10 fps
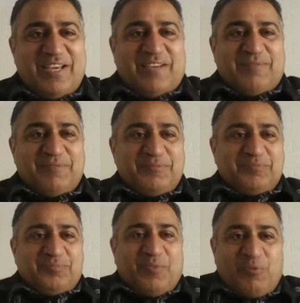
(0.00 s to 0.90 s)
Okay,
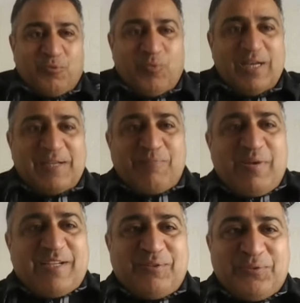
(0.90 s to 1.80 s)
welcome
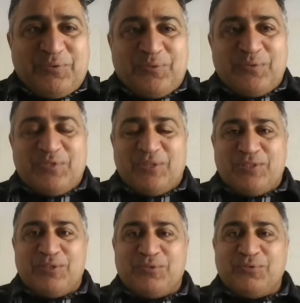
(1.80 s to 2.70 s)
back to
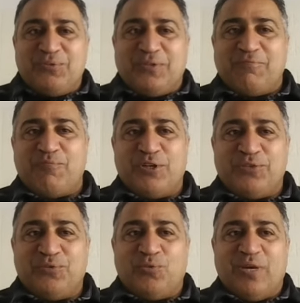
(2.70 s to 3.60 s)
session 2 of
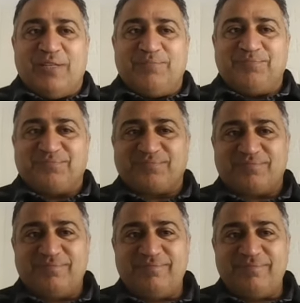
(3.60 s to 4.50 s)
module 1,
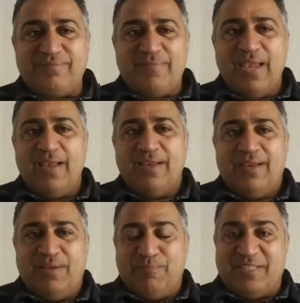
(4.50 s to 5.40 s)

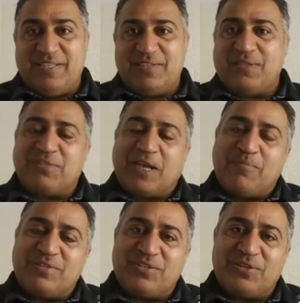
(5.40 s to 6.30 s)
Basics of
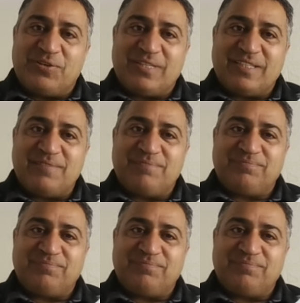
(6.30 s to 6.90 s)
Cybersecurity.